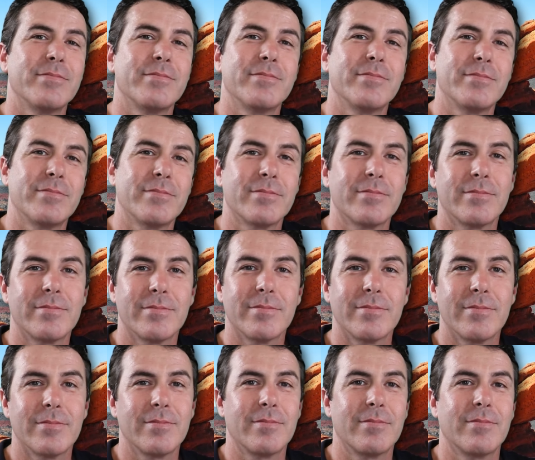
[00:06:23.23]

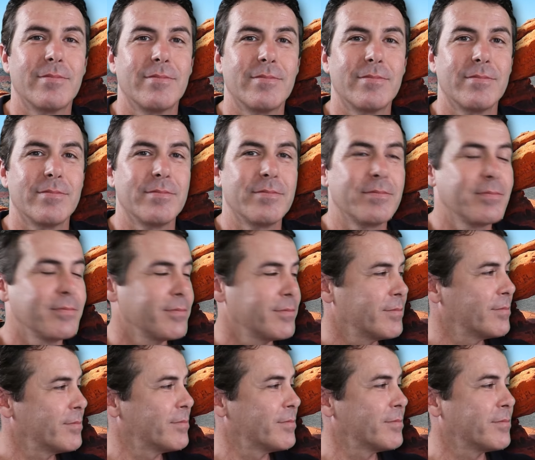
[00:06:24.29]

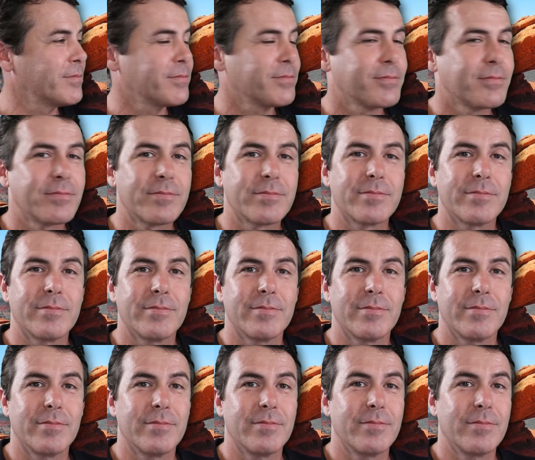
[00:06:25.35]

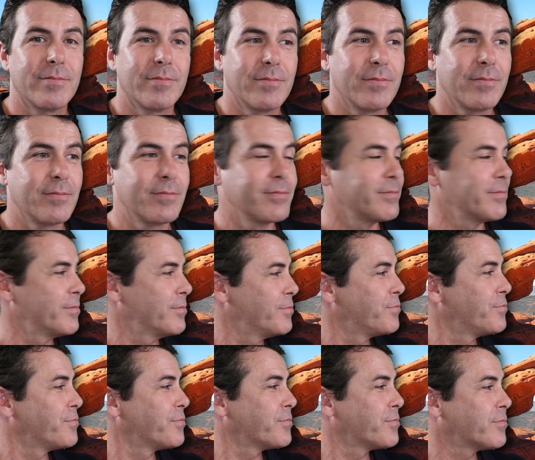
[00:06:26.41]

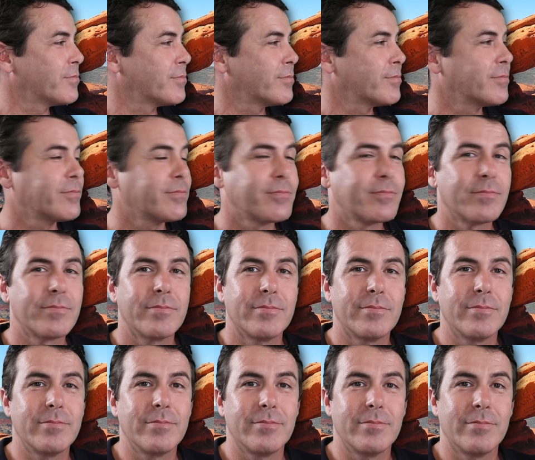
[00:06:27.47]

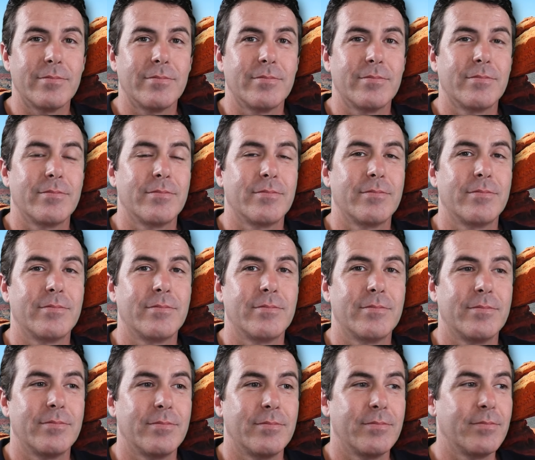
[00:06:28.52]

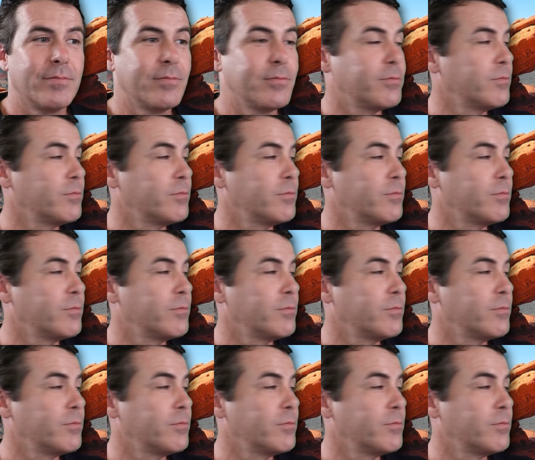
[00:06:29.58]
(silent)